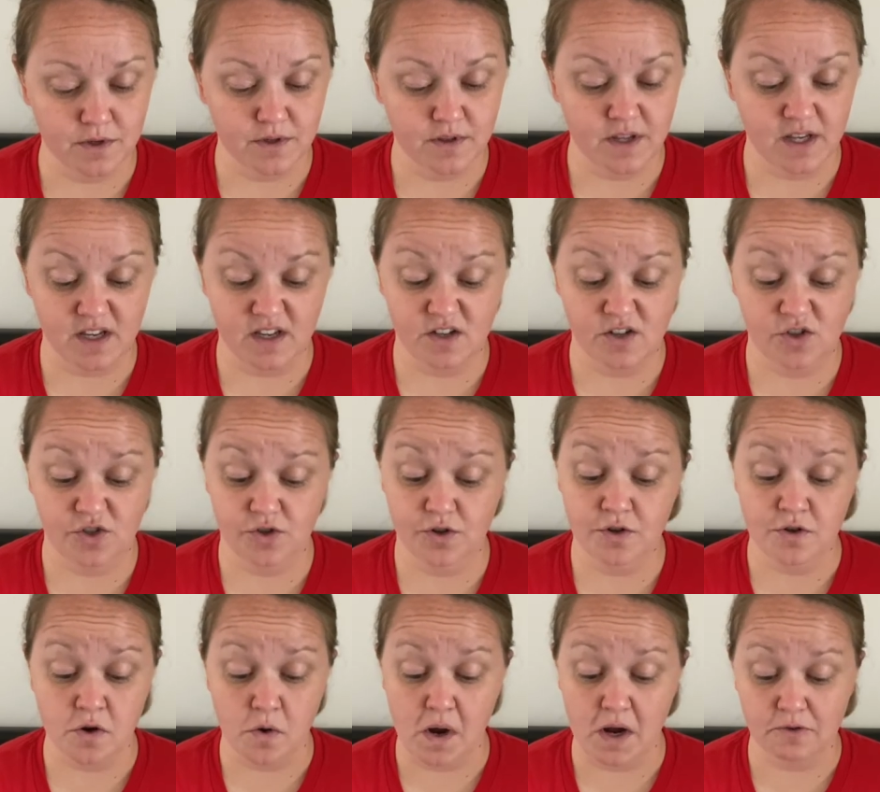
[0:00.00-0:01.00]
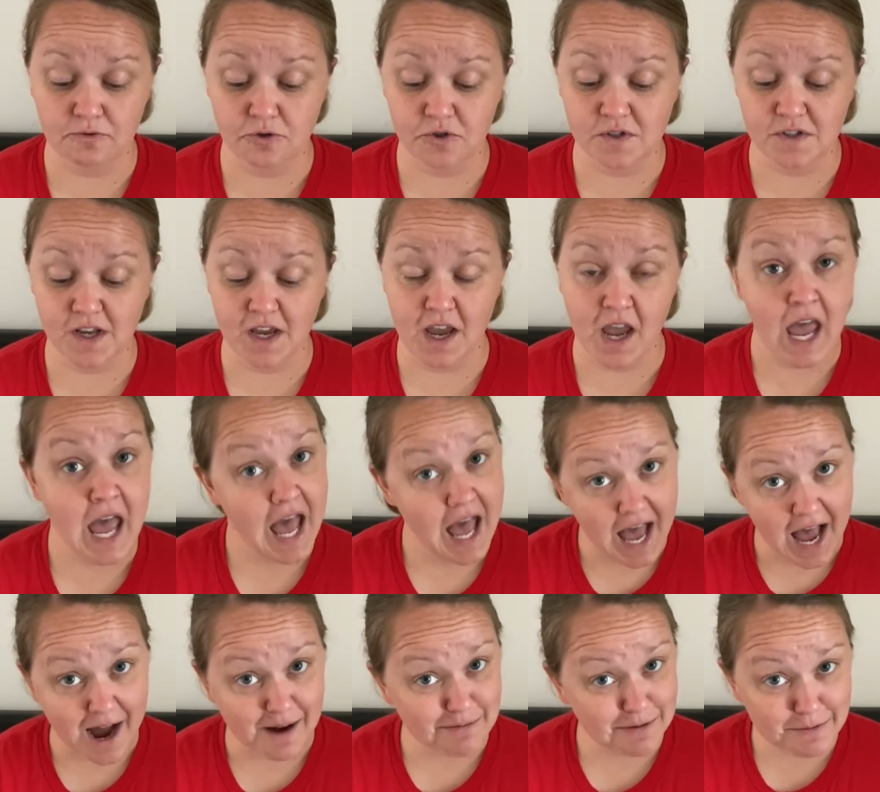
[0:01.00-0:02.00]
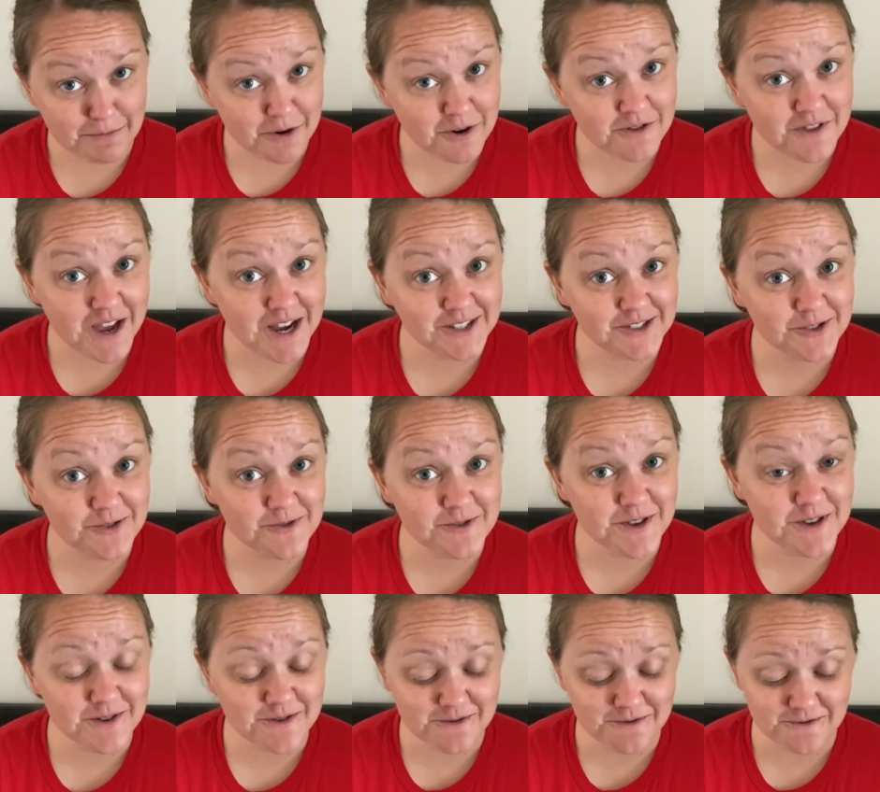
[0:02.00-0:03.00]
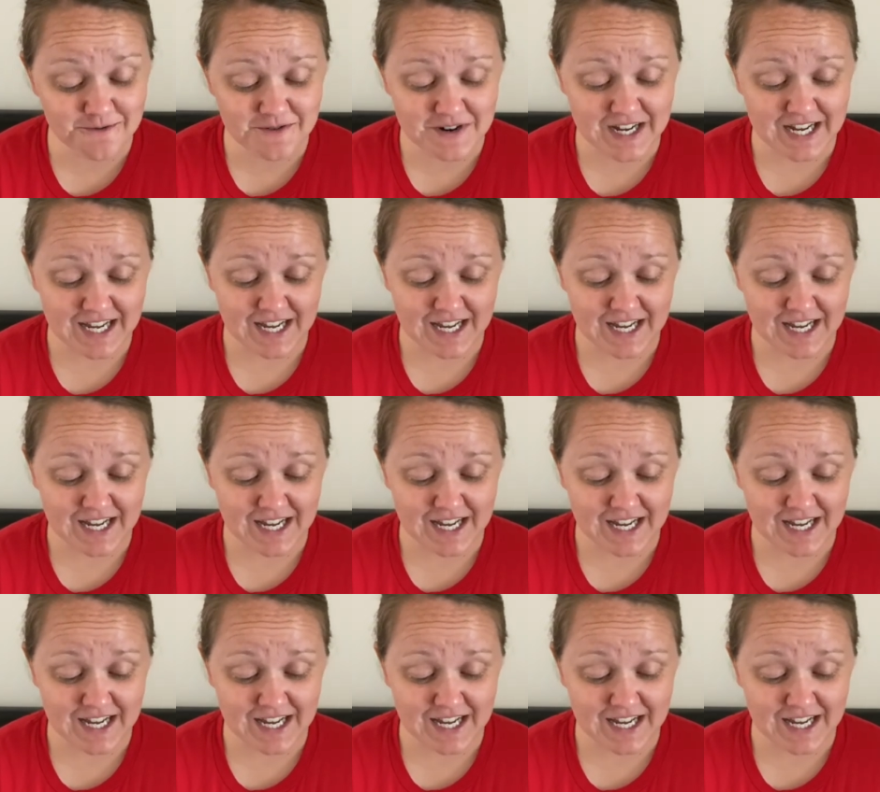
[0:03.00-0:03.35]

They sure know how to say, Happy Birthday to you!